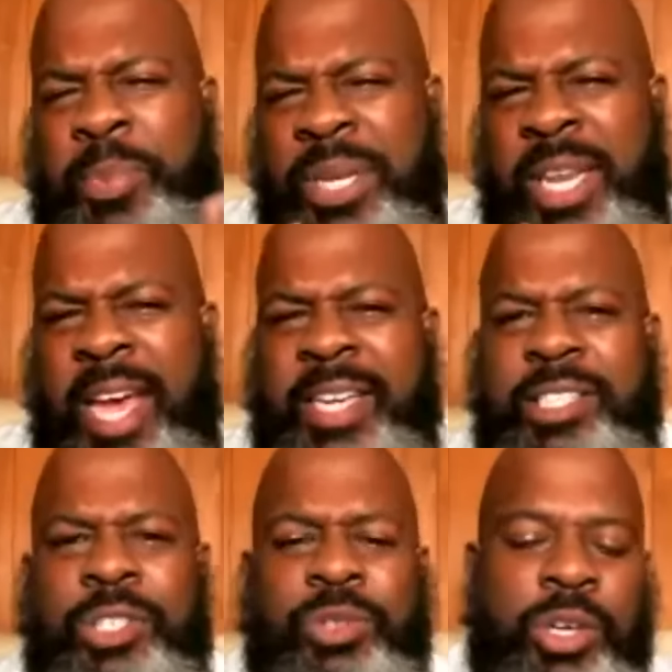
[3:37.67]
Even
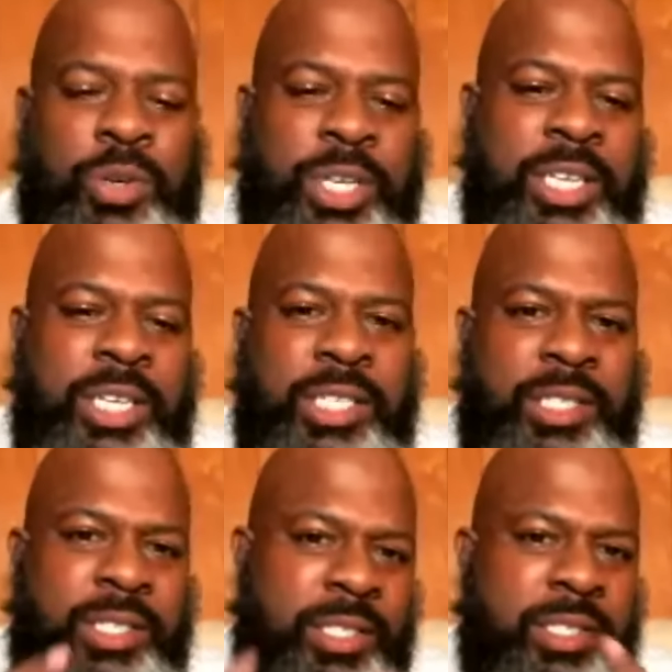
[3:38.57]
Polite, you know,
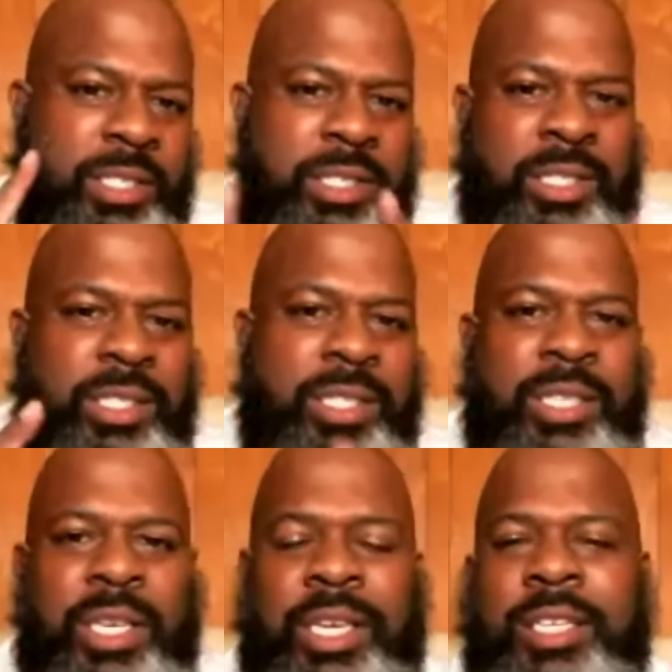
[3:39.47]
he
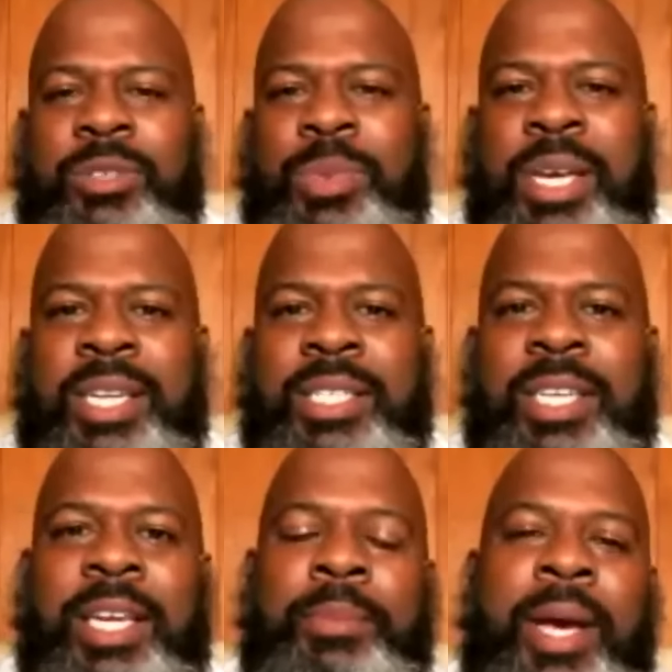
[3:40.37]
is, man. He
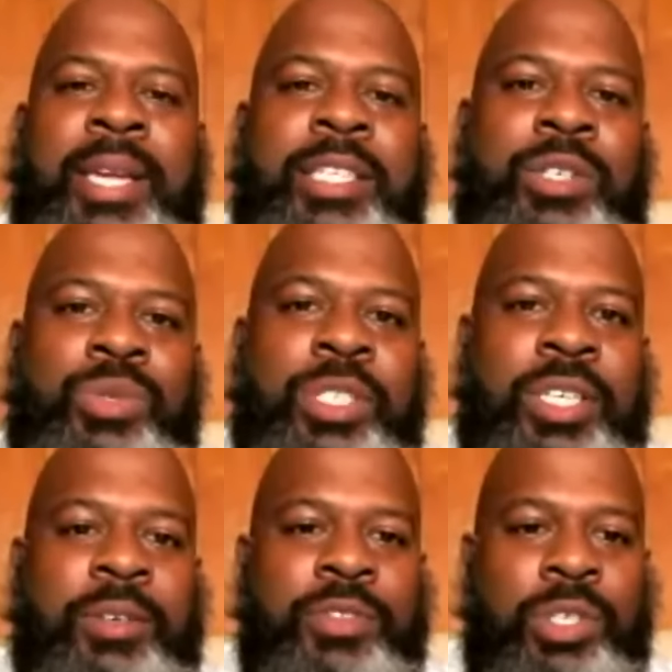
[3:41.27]
tell him how to do
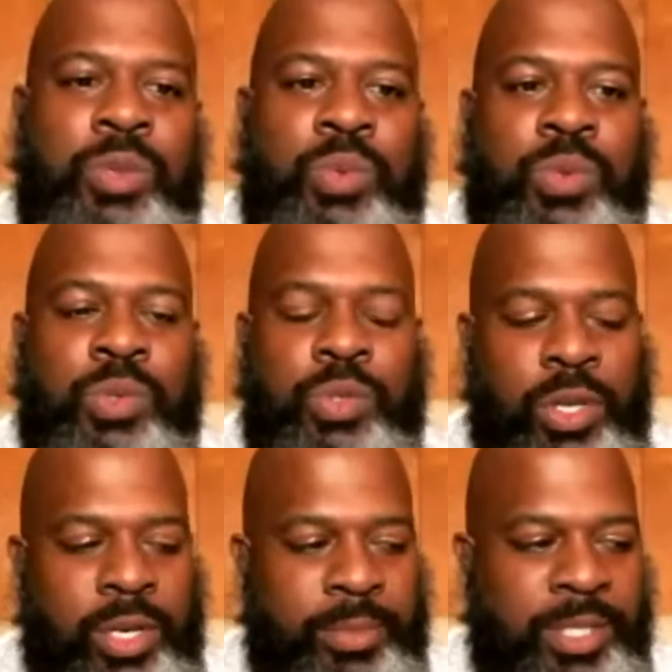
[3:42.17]
stuff too, you know what
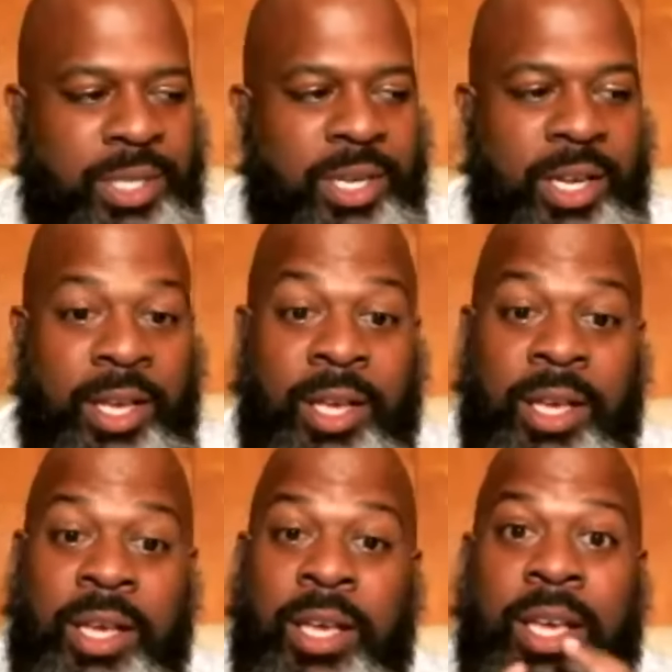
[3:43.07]
I'm saying?
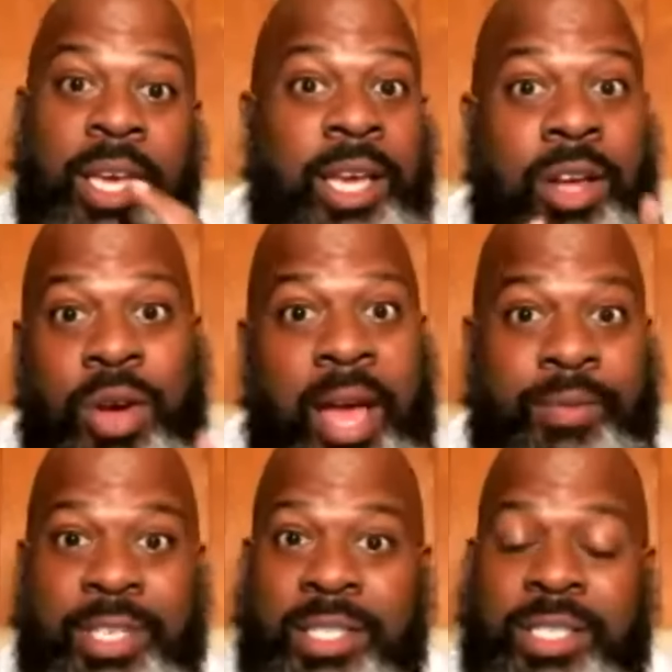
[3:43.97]
He don't have a
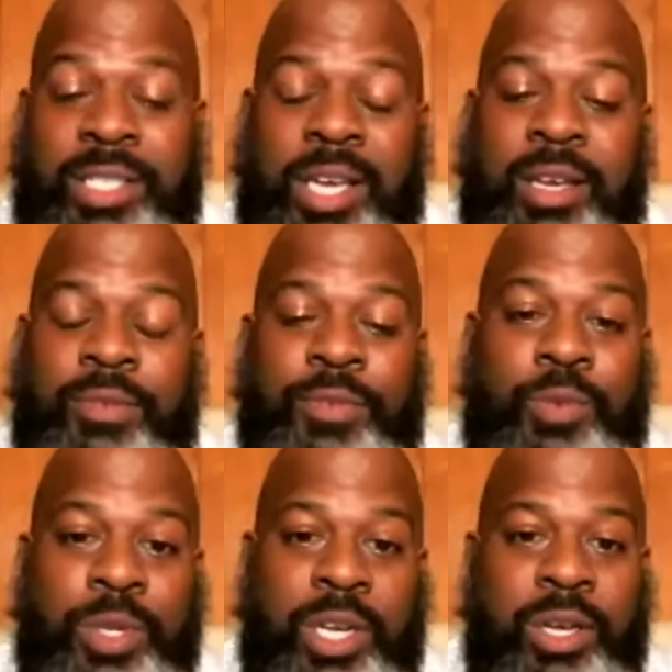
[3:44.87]
disdain for
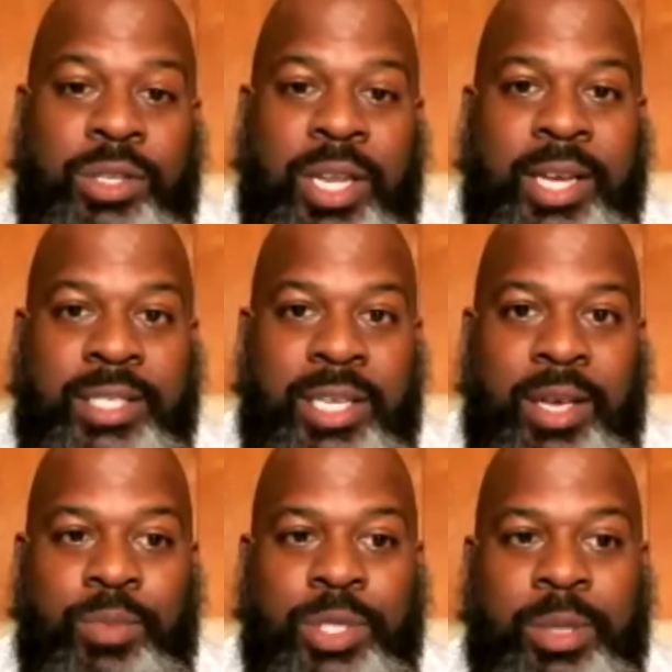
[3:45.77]
one on like that
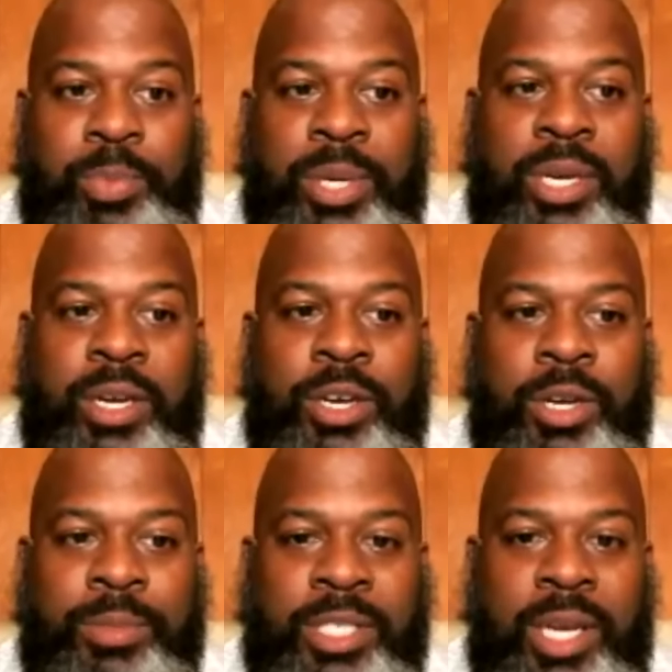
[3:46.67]
with the Pale
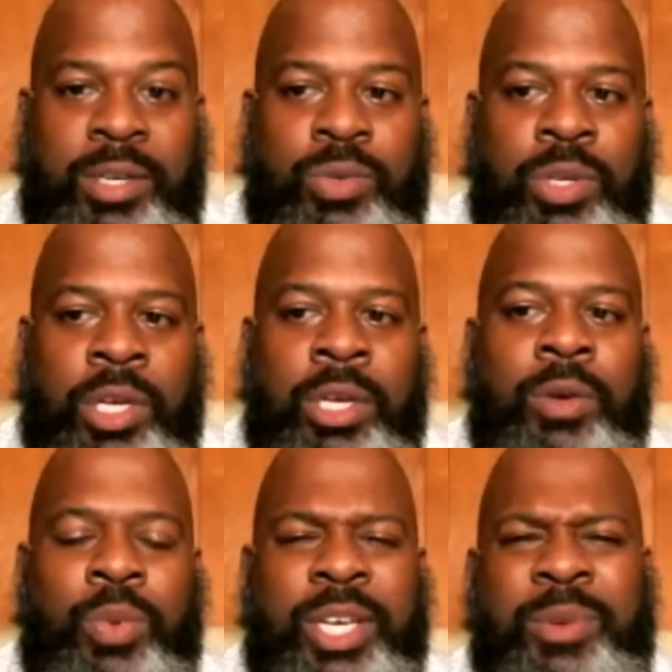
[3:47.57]
Arab channel.
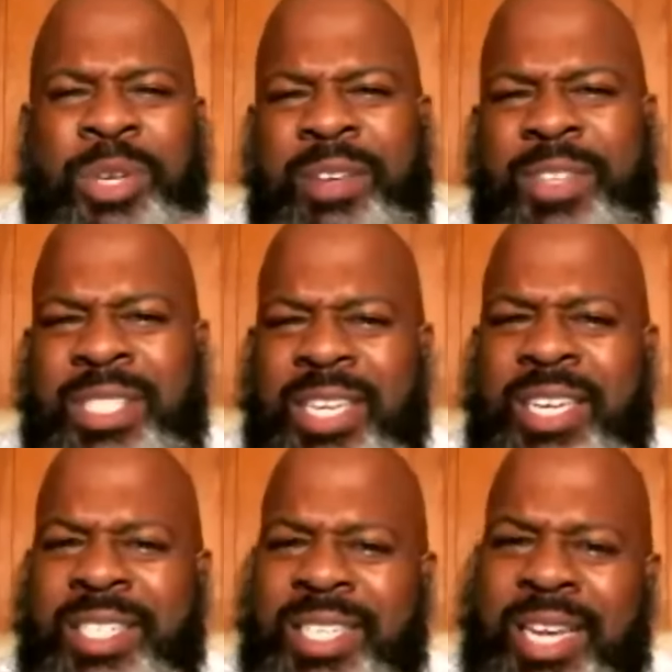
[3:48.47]
Well, he would even tell
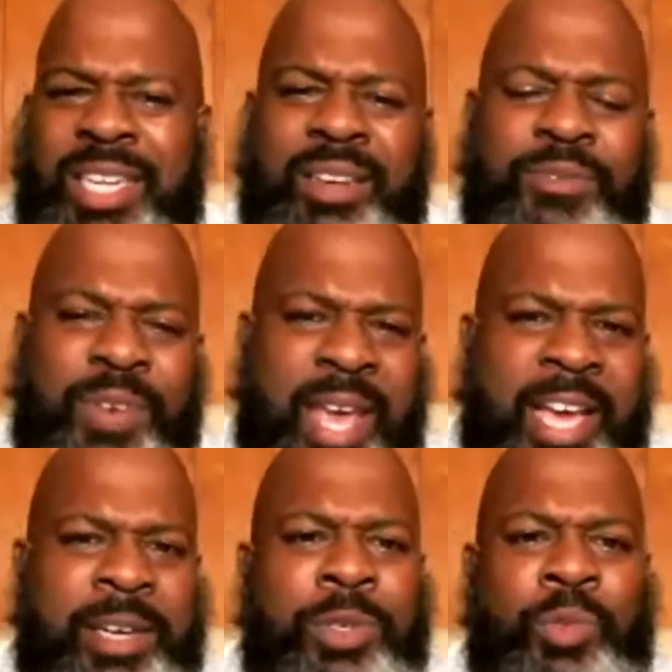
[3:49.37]
Sinetta to flag
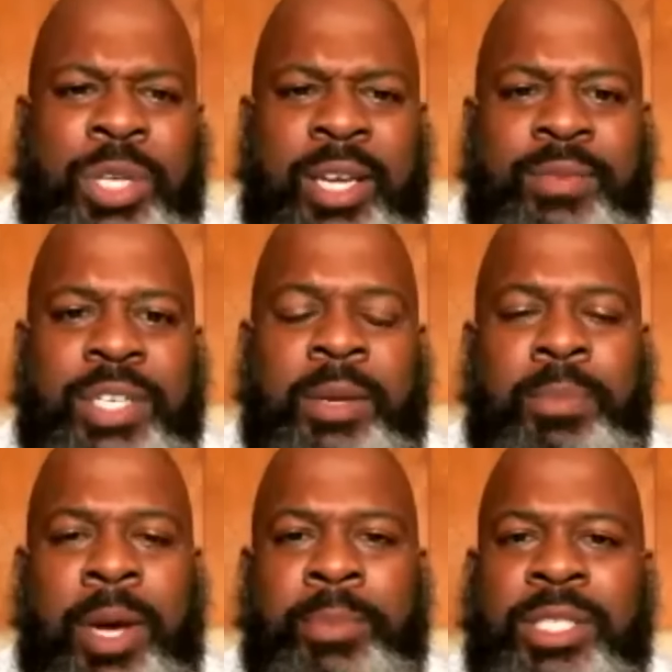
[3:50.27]
him or whatever, get
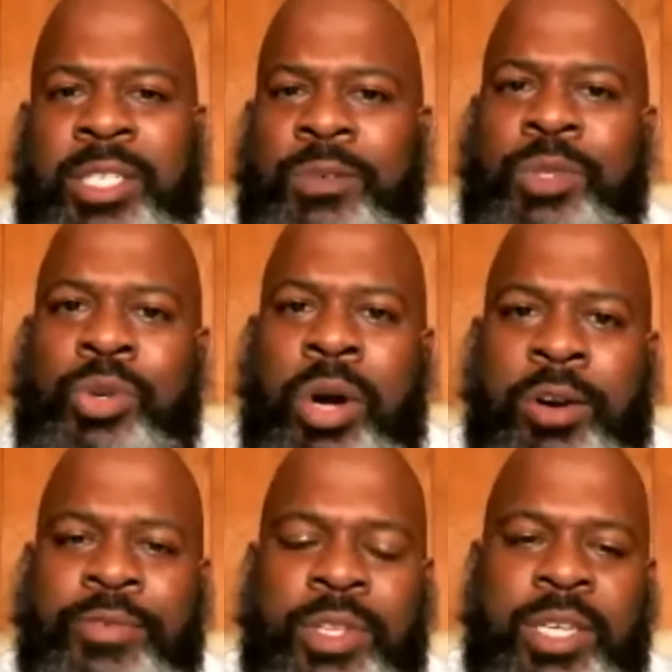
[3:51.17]
my material
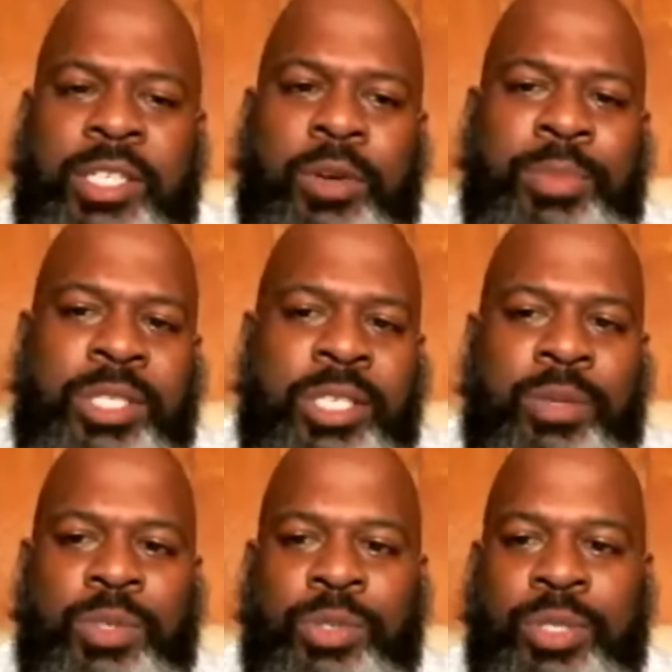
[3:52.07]
off there, your
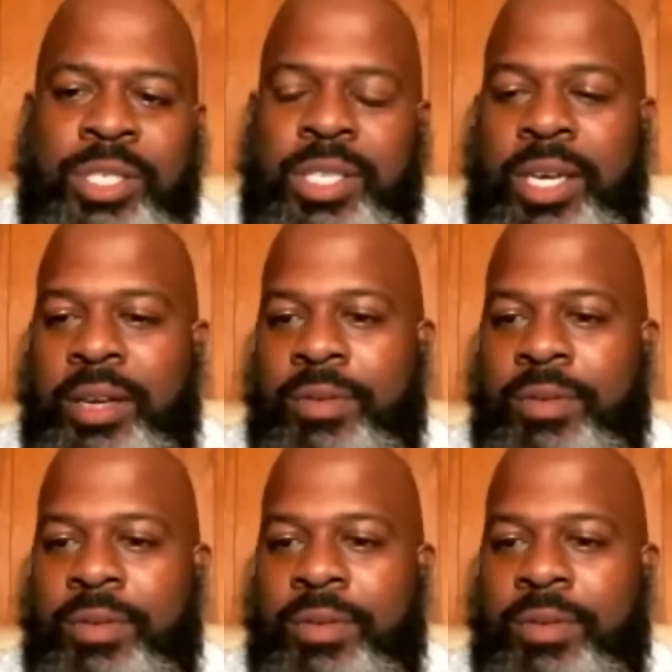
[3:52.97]
material and stuff.